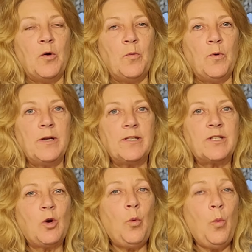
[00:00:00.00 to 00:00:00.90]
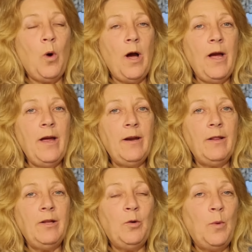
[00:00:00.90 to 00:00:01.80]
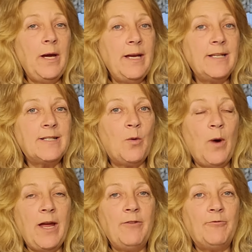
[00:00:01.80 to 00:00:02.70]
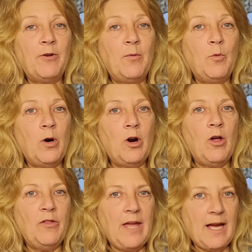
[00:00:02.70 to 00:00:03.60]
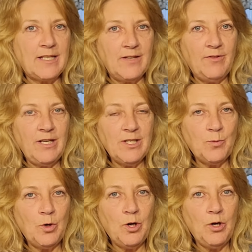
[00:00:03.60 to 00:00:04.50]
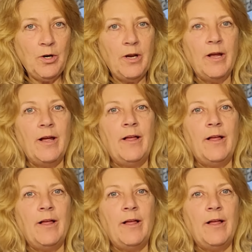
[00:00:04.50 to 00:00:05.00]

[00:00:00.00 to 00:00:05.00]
was quite a little ways away from where all the activities were.